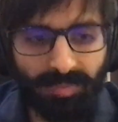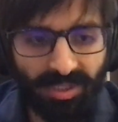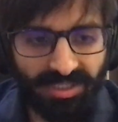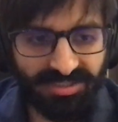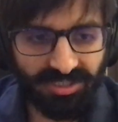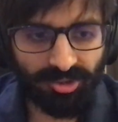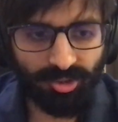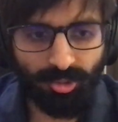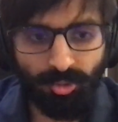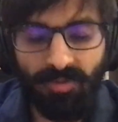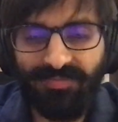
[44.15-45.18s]
by
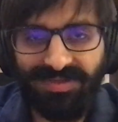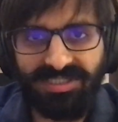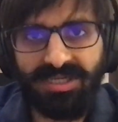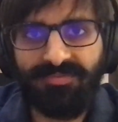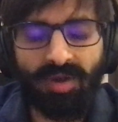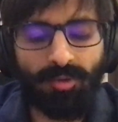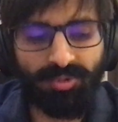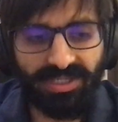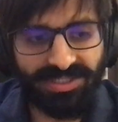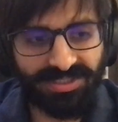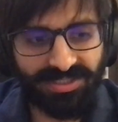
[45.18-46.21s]
Sadhguru of Isha
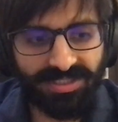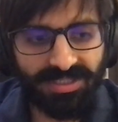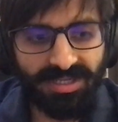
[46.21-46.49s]
Foundation.